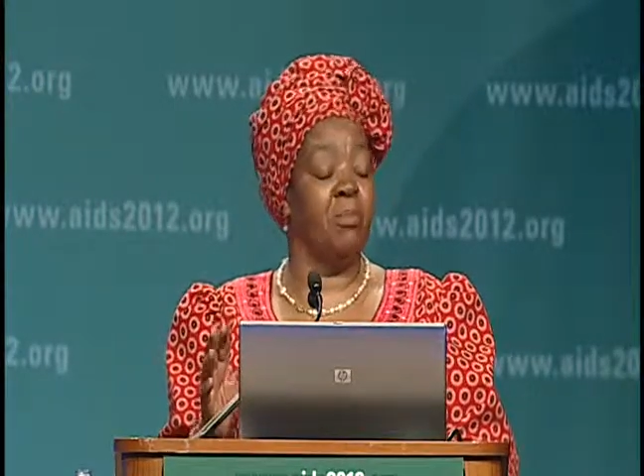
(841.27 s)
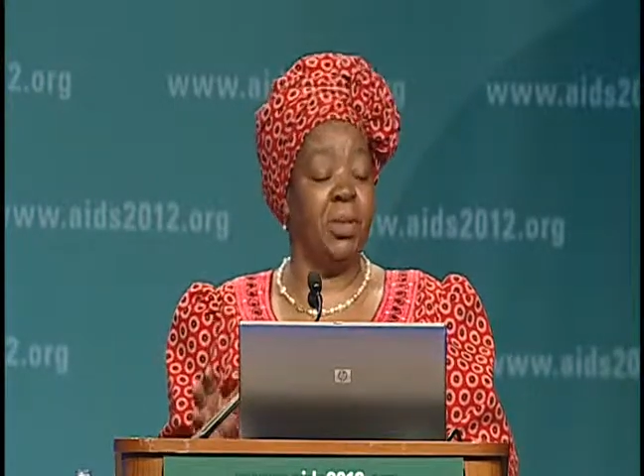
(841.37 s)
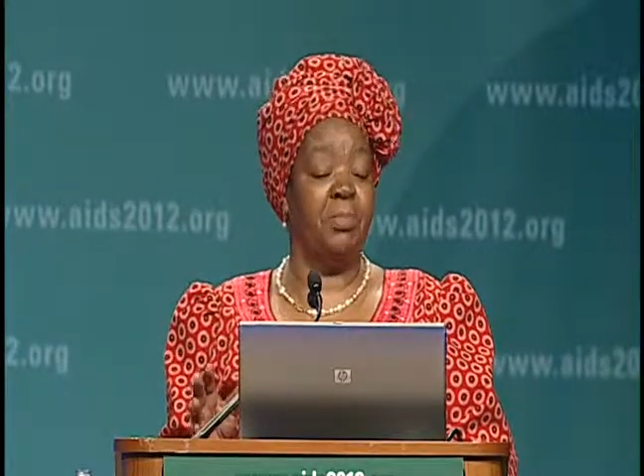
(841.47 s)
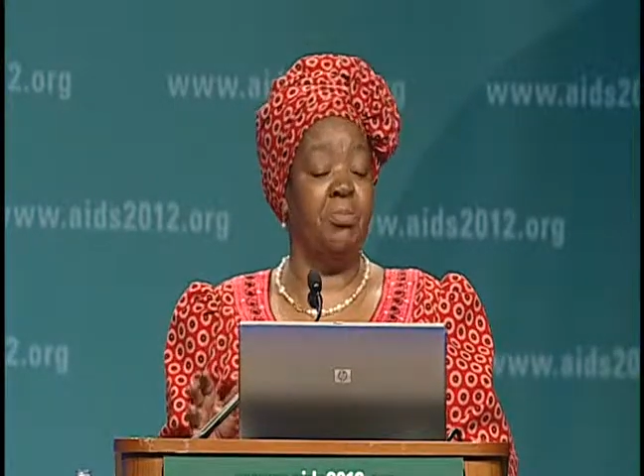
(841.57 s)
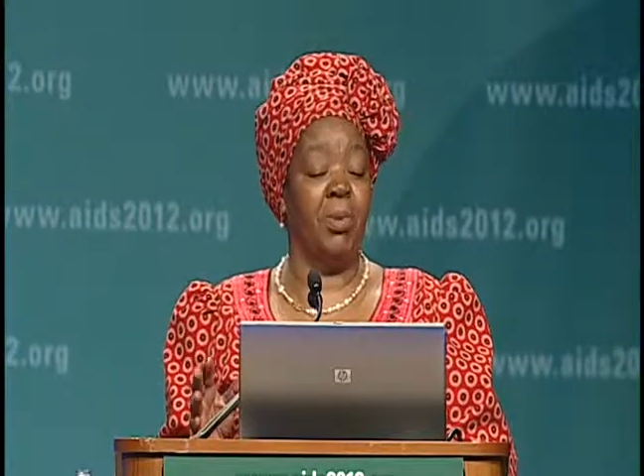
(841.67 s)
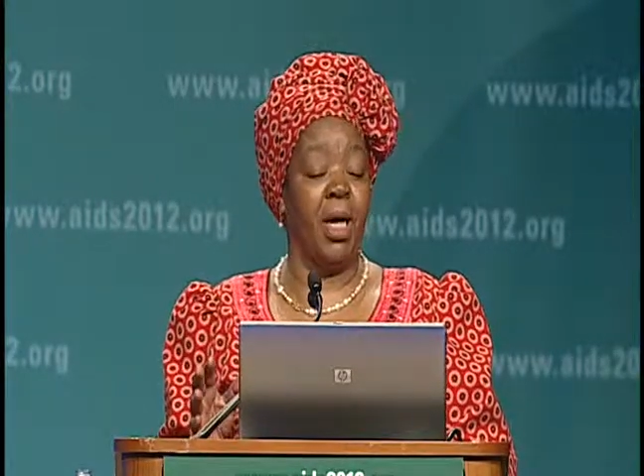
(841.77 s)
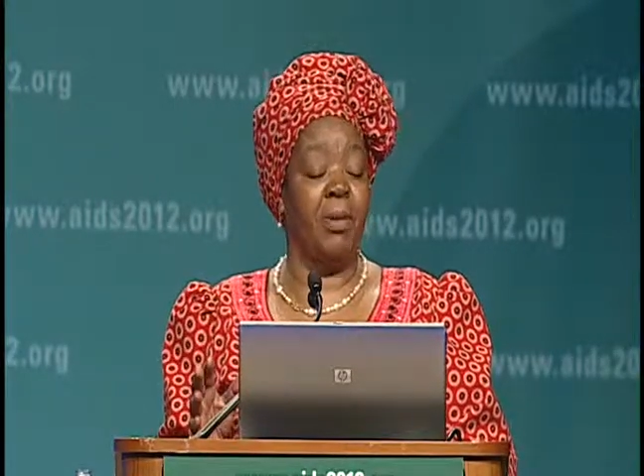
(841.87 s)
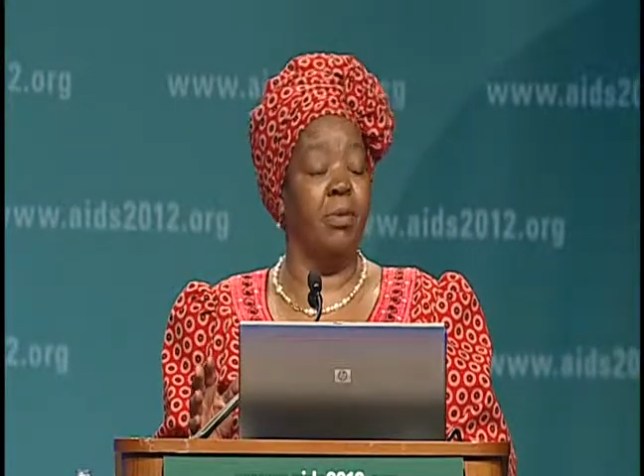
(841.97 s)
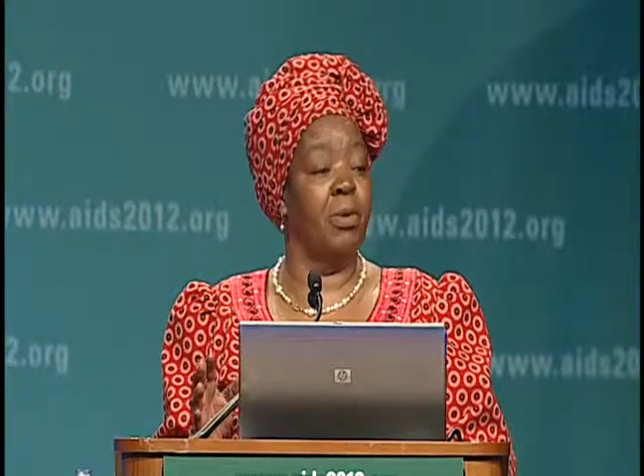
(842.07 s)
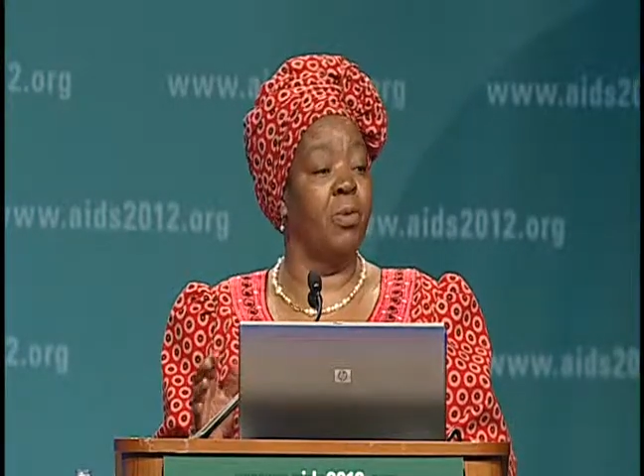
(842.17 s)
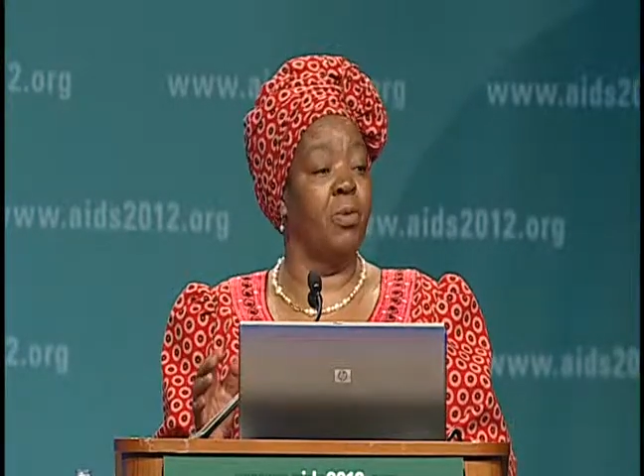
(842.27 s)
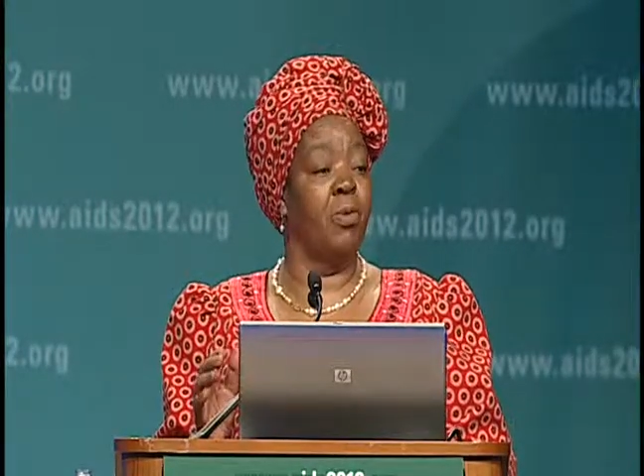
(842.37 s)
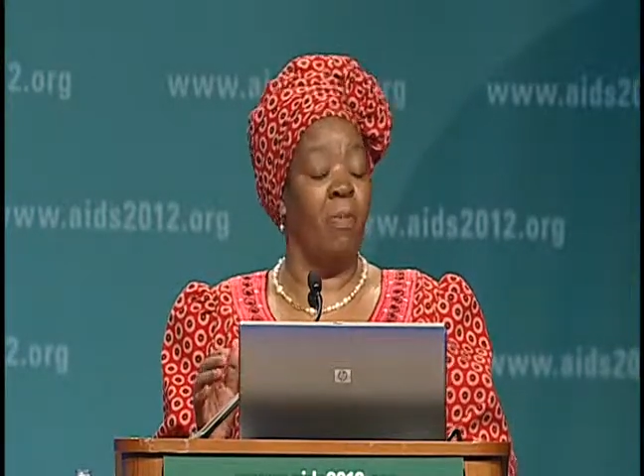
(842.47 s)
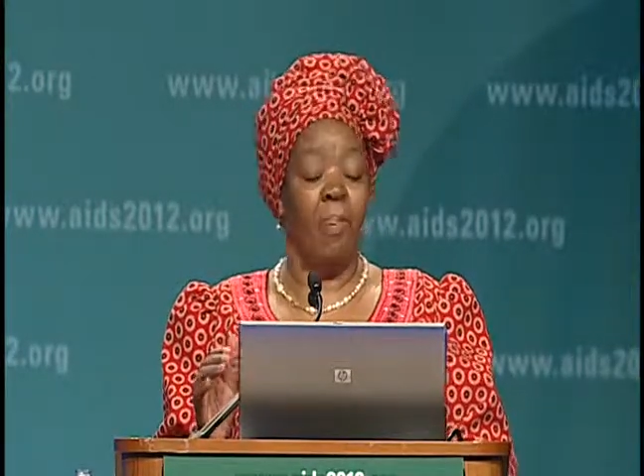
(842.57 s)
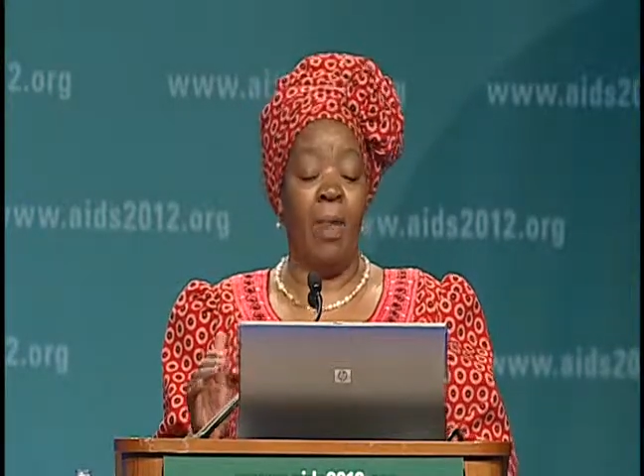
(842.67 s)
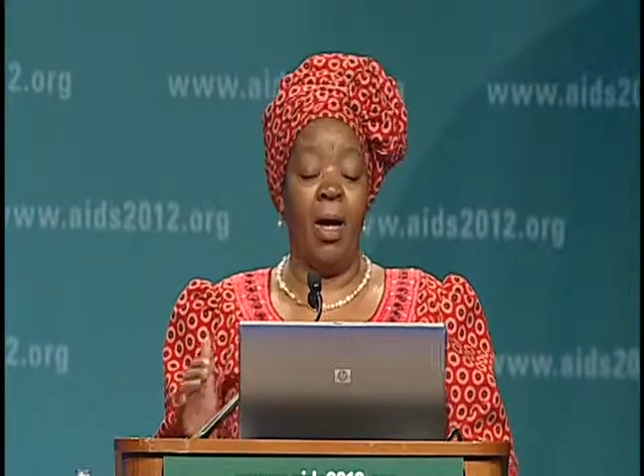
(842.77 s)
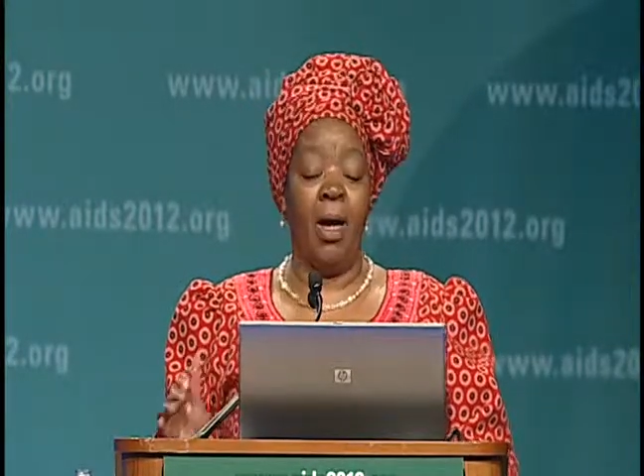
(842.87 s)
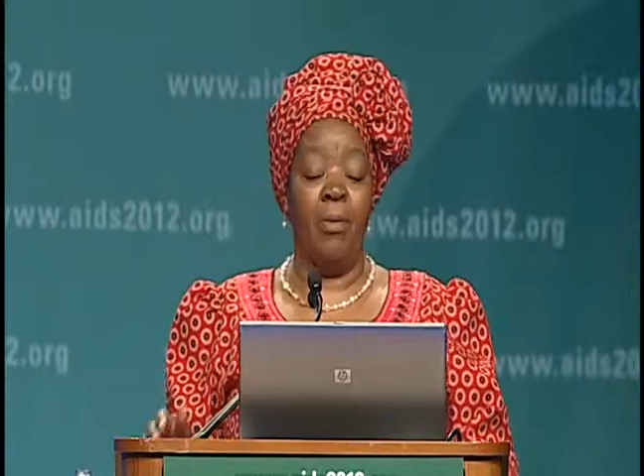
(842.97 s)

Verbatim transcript: uh, you know, uh,